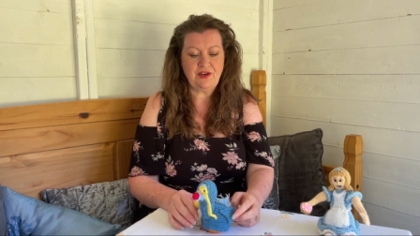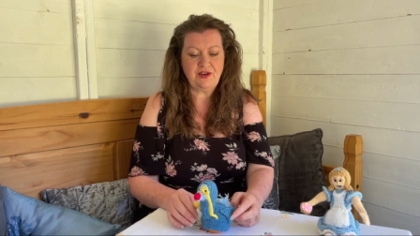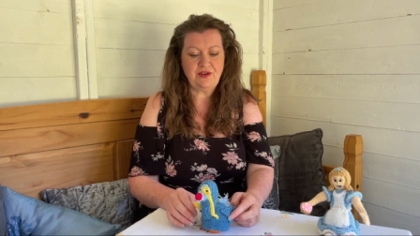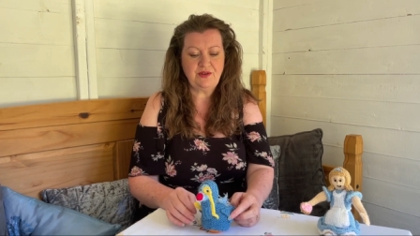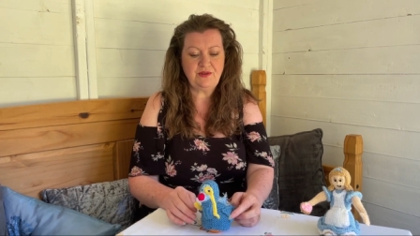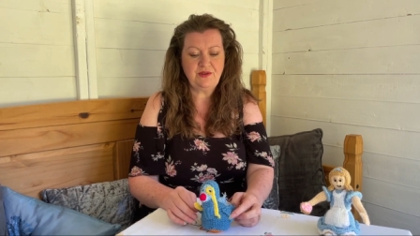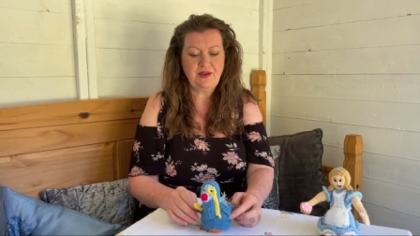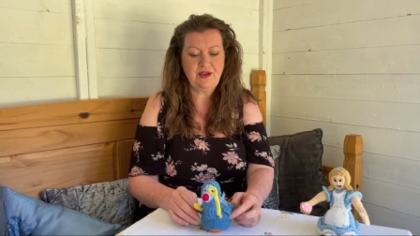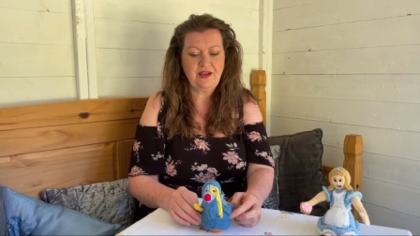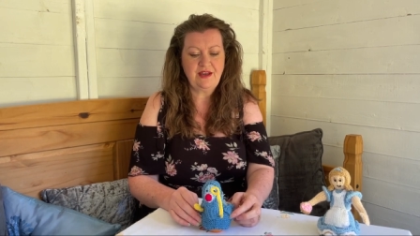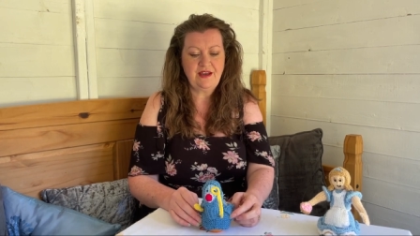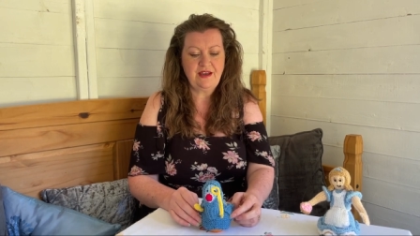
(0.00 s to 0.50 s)

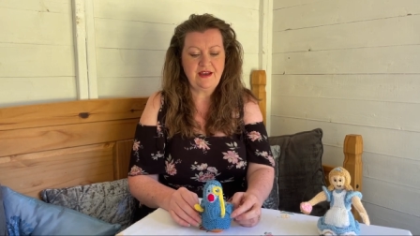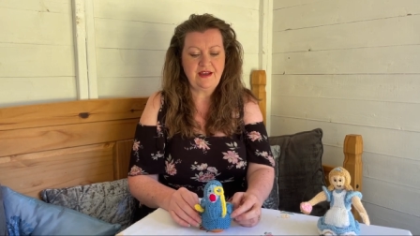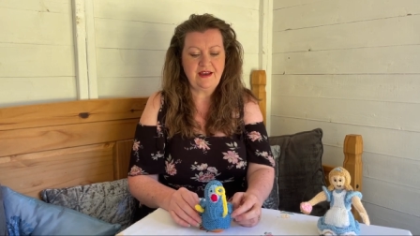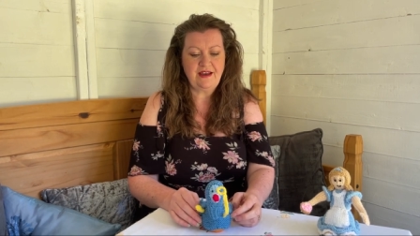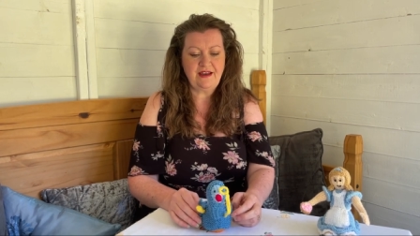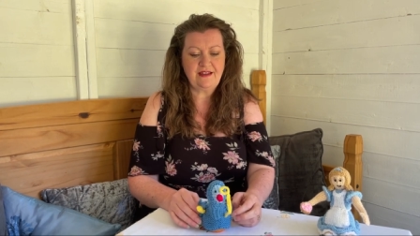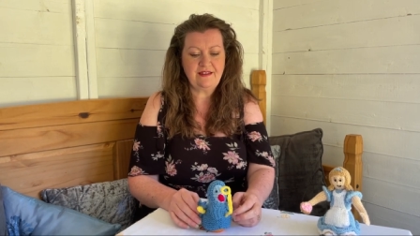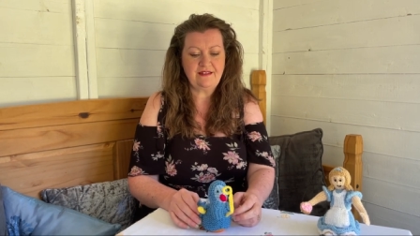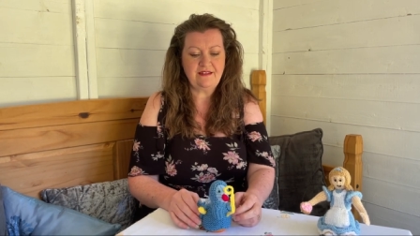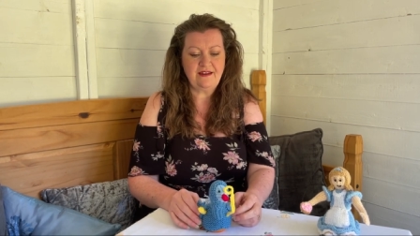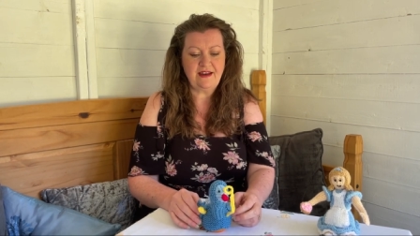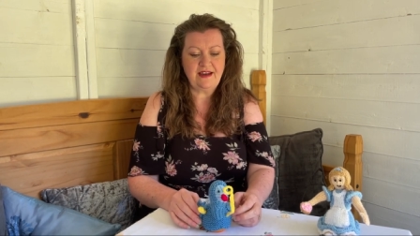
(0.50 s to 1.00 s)
I
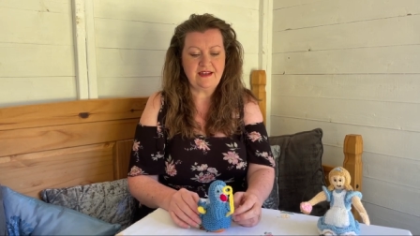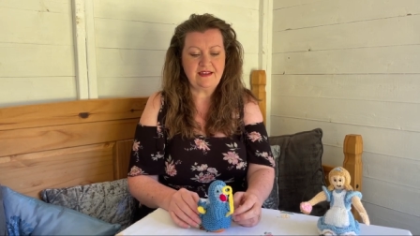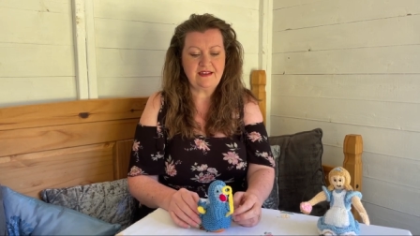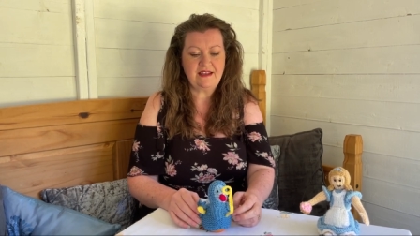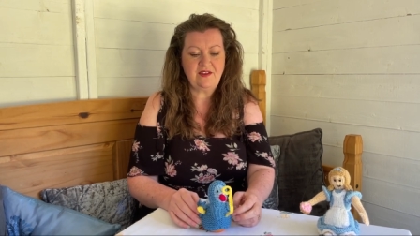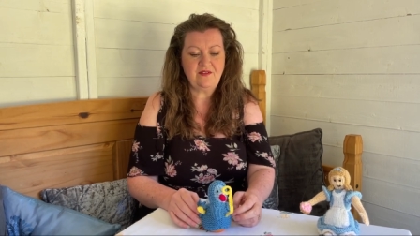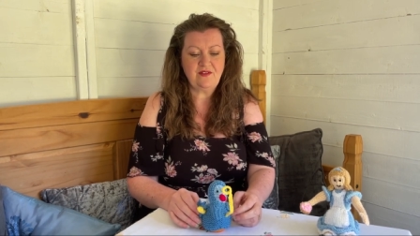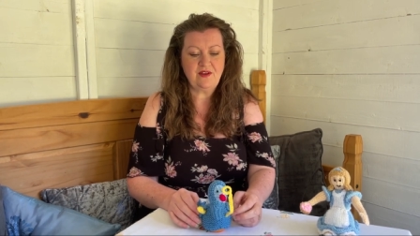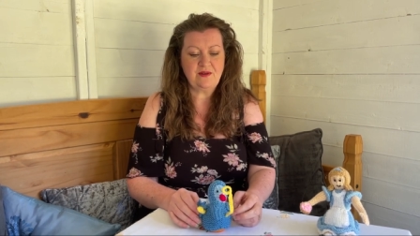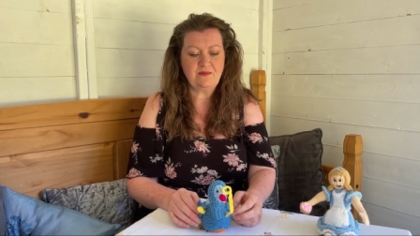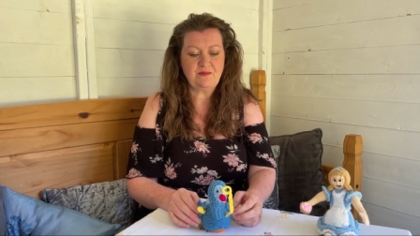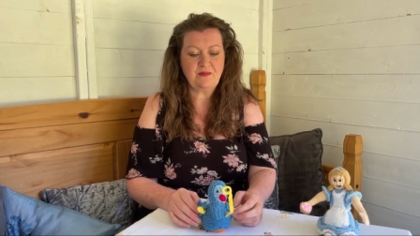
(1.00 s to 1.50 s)
thought I'd
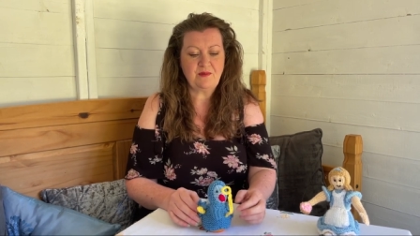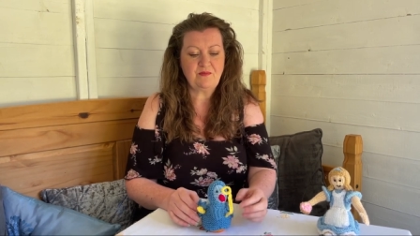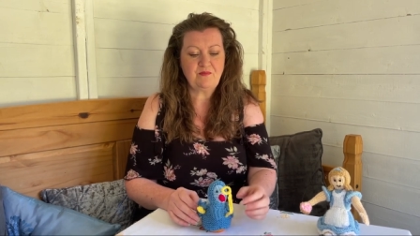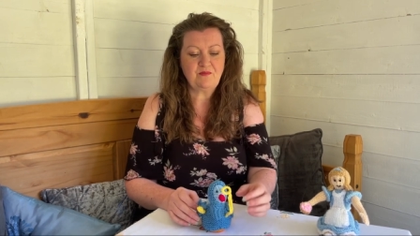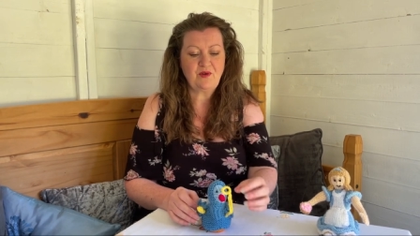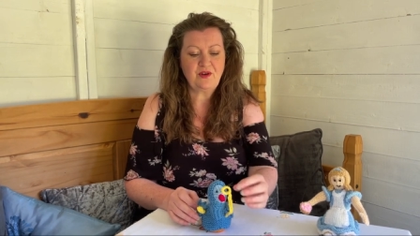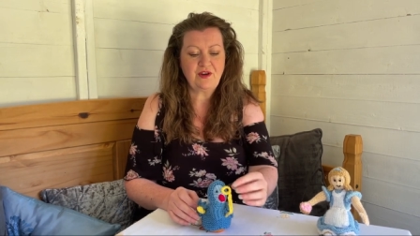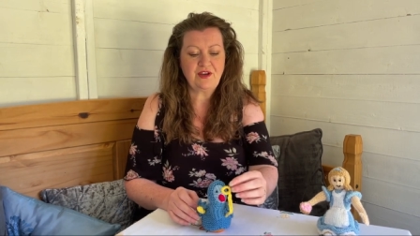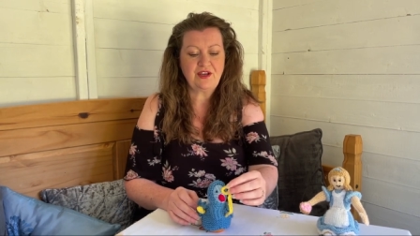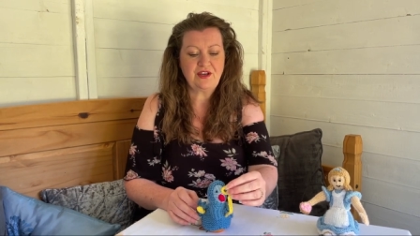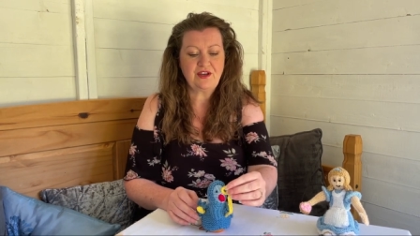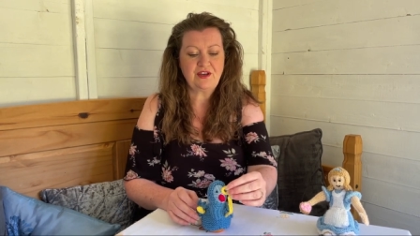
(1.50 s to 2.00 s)
give him a
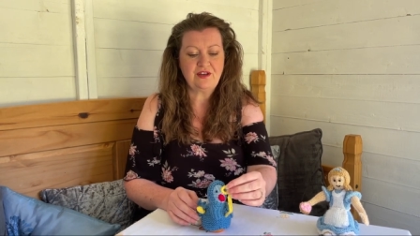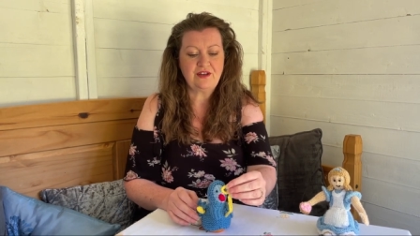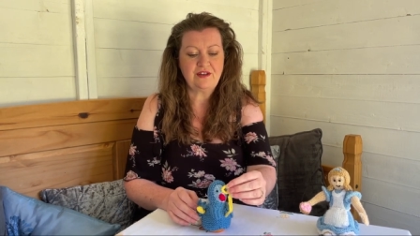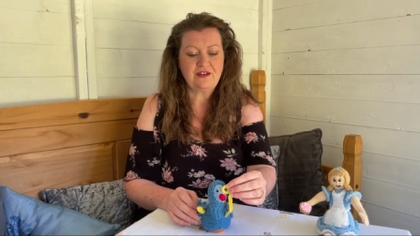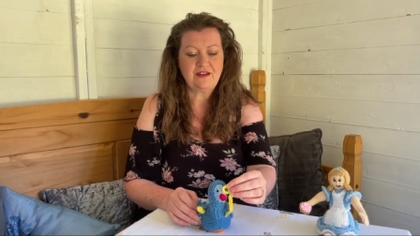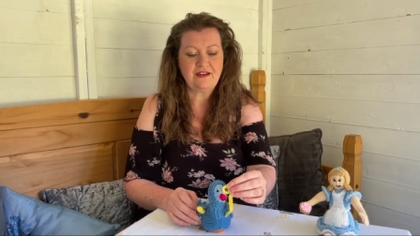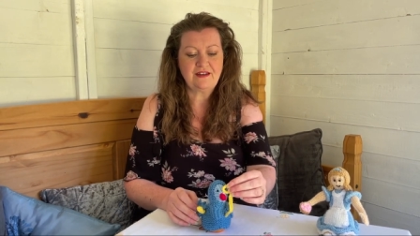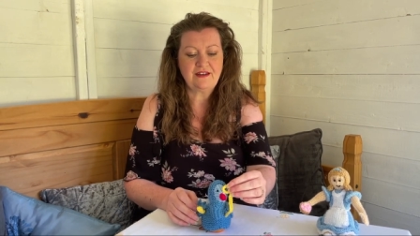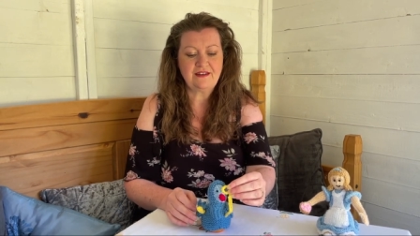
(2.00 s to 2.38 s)
monocle